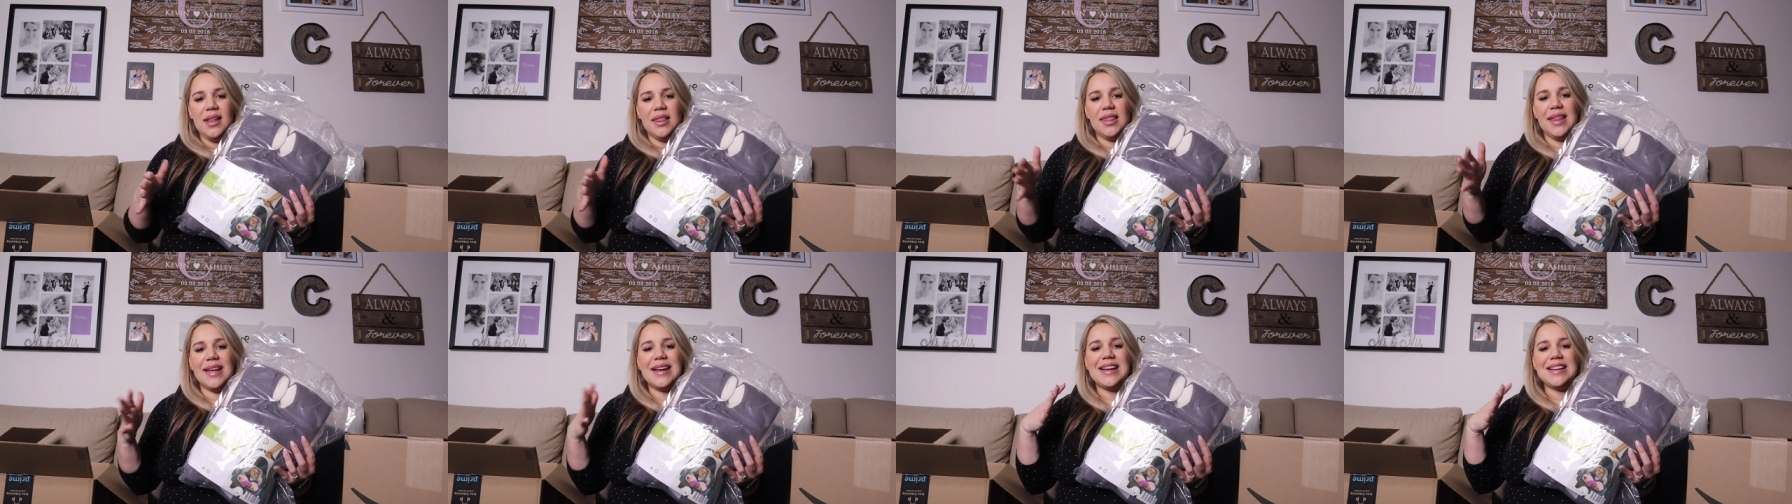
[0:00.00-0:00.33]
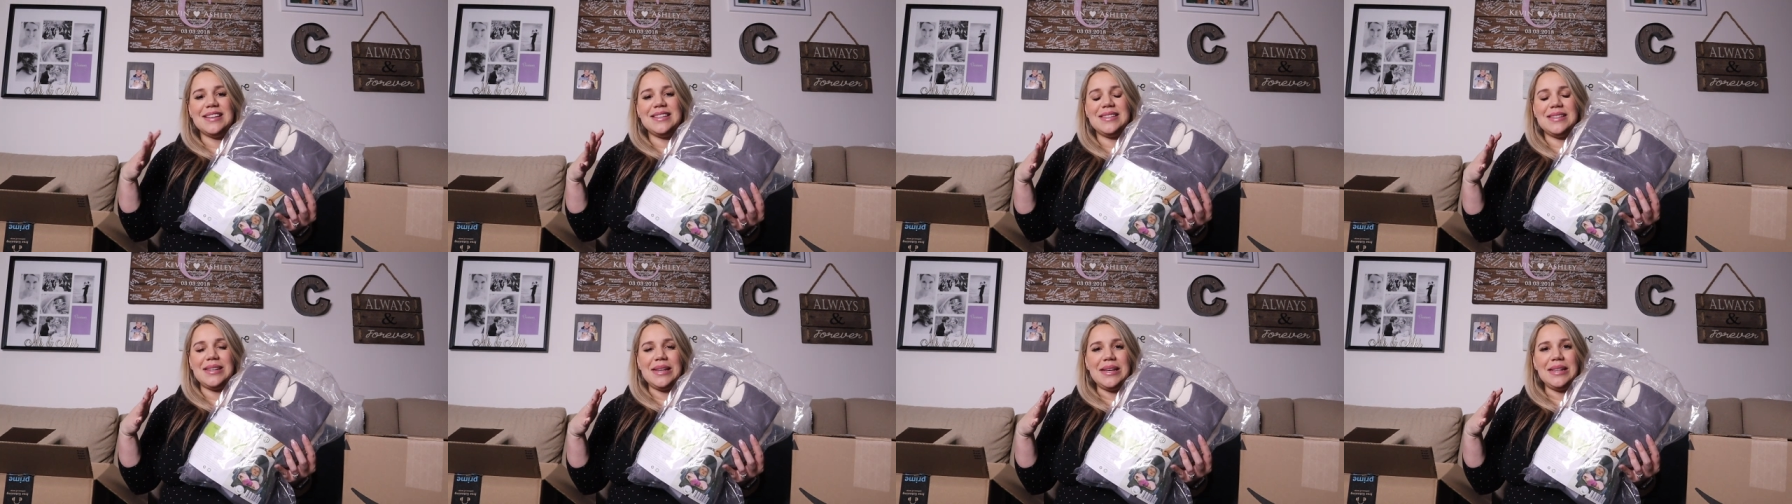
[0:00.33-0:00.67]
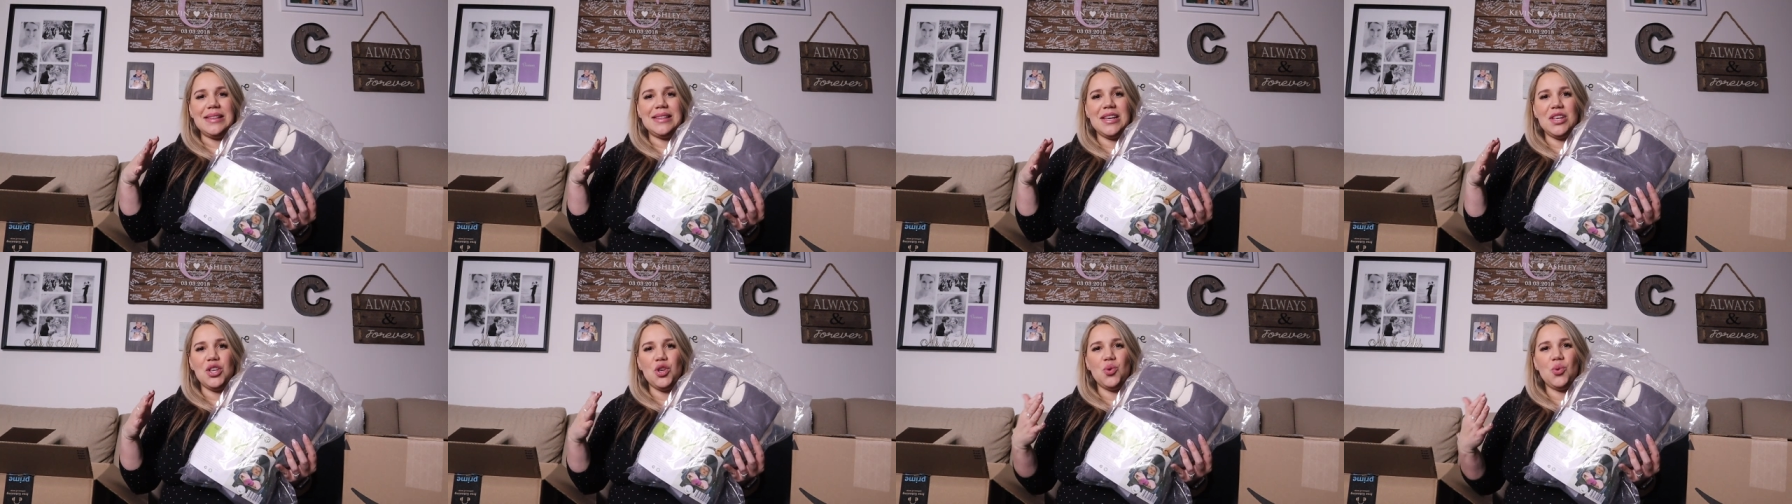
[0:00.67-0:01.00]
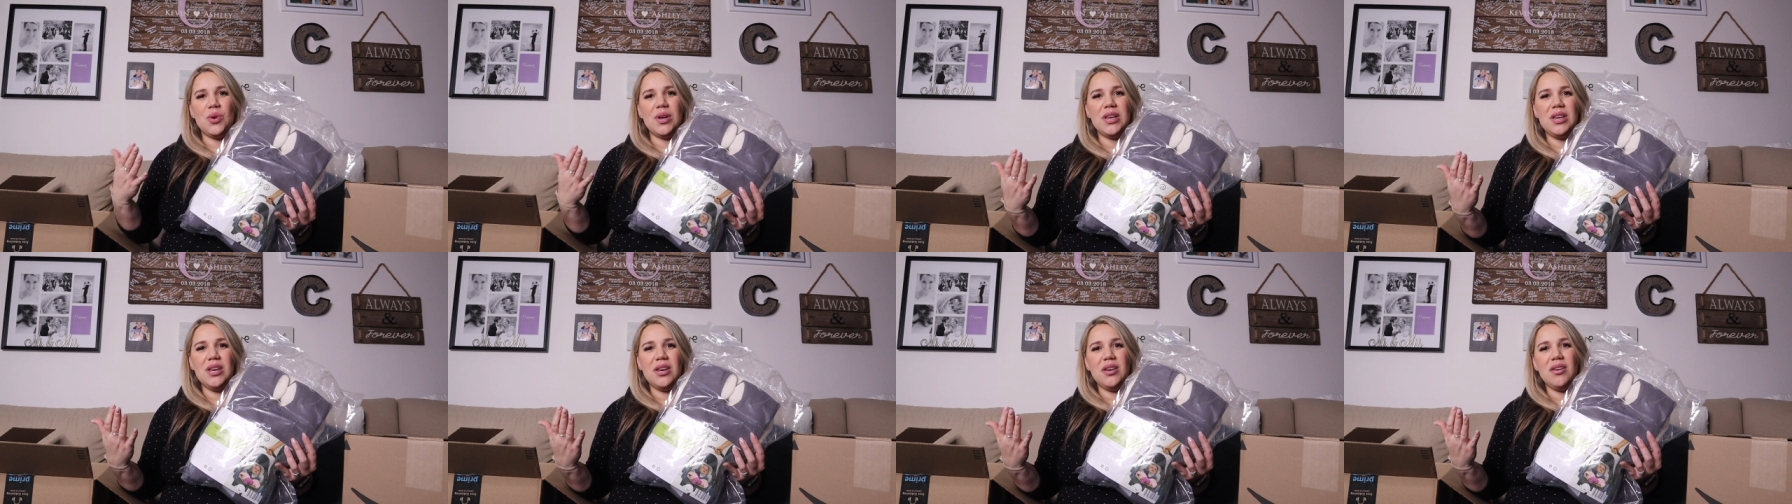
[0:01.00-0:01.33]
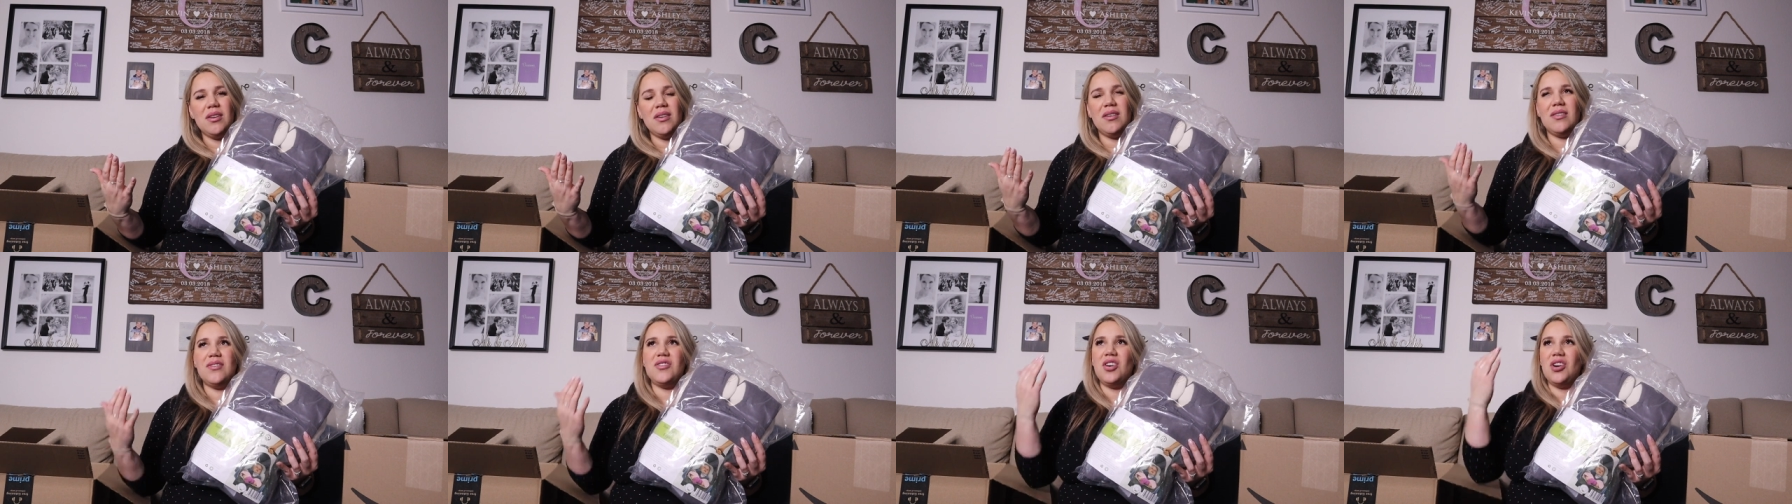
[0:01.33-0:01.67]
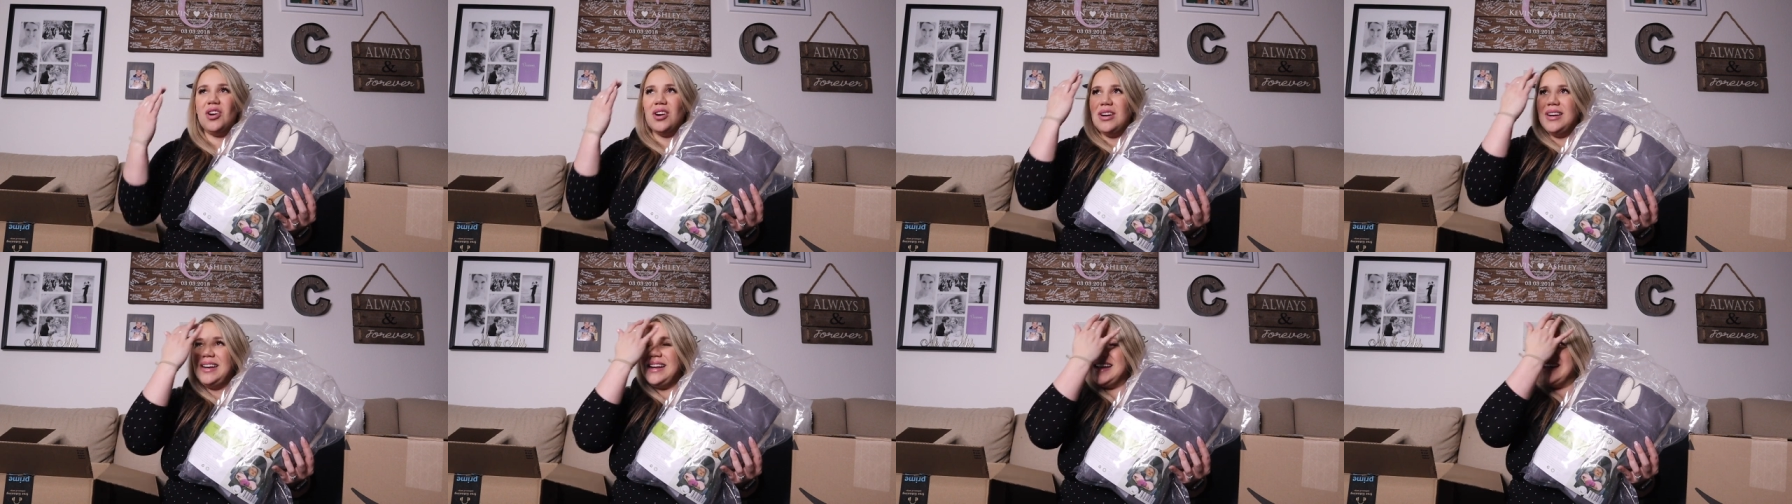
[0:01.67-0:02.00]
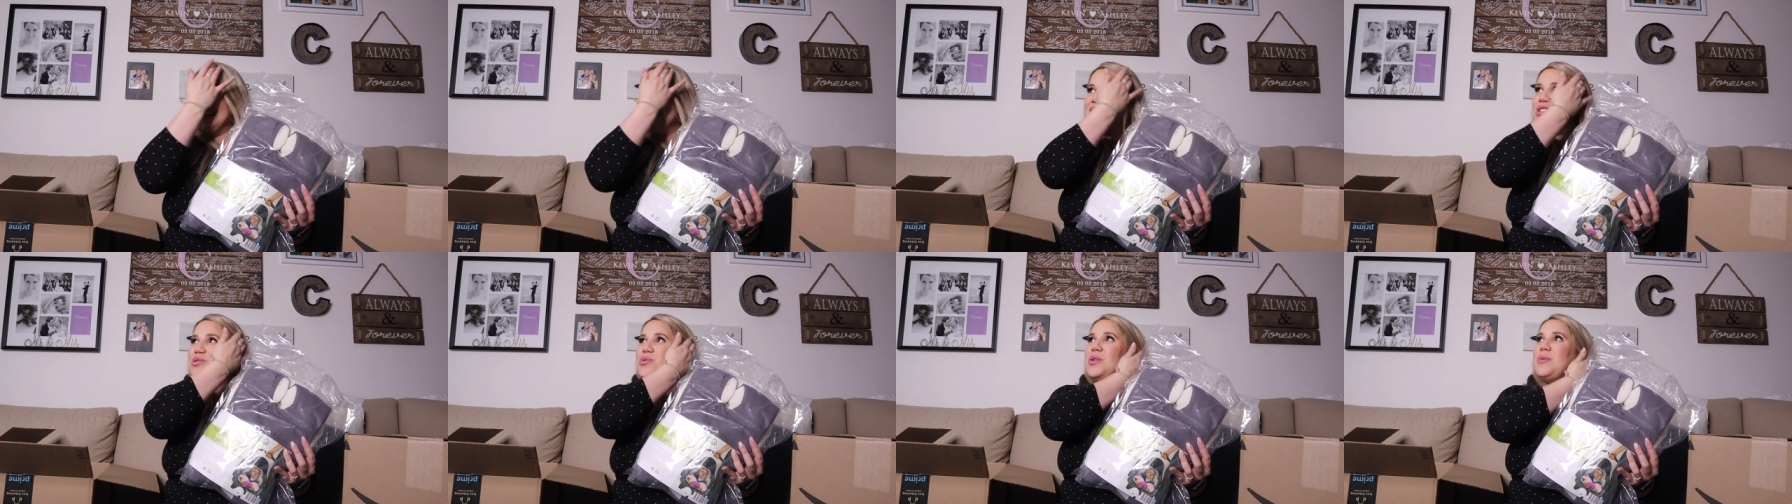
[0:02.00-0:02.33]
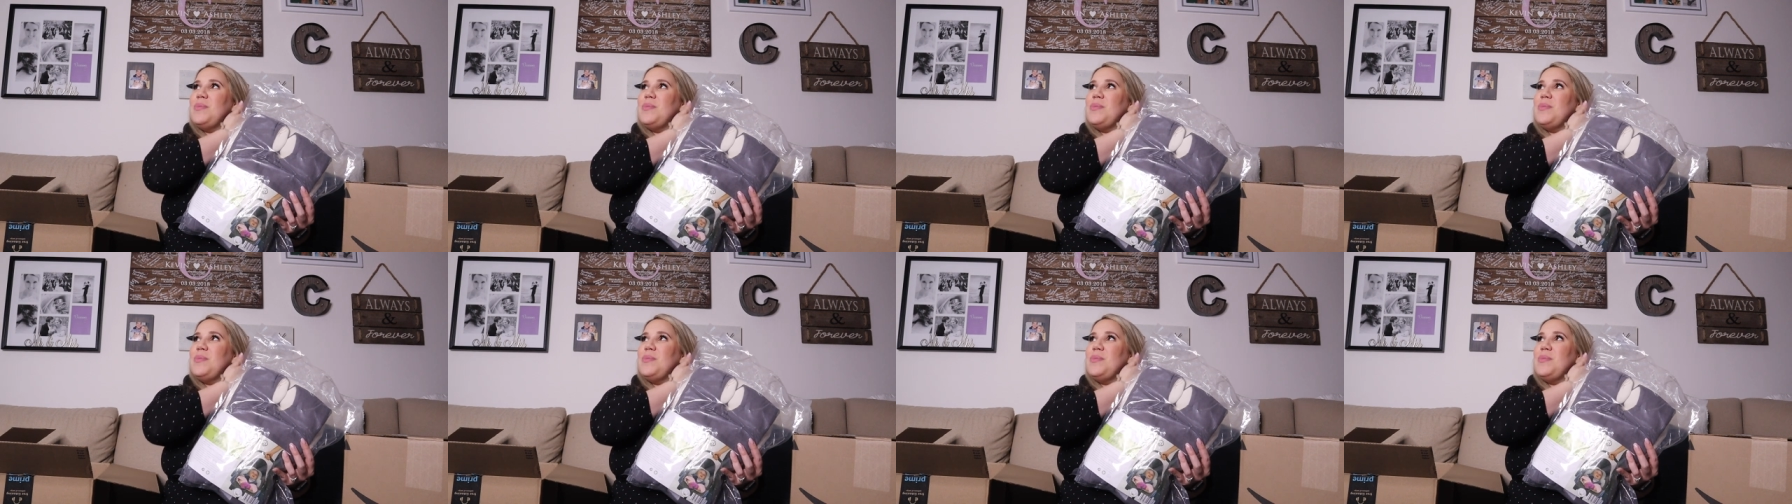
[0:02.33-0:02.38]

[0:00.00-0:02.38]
like a seat that you can turn into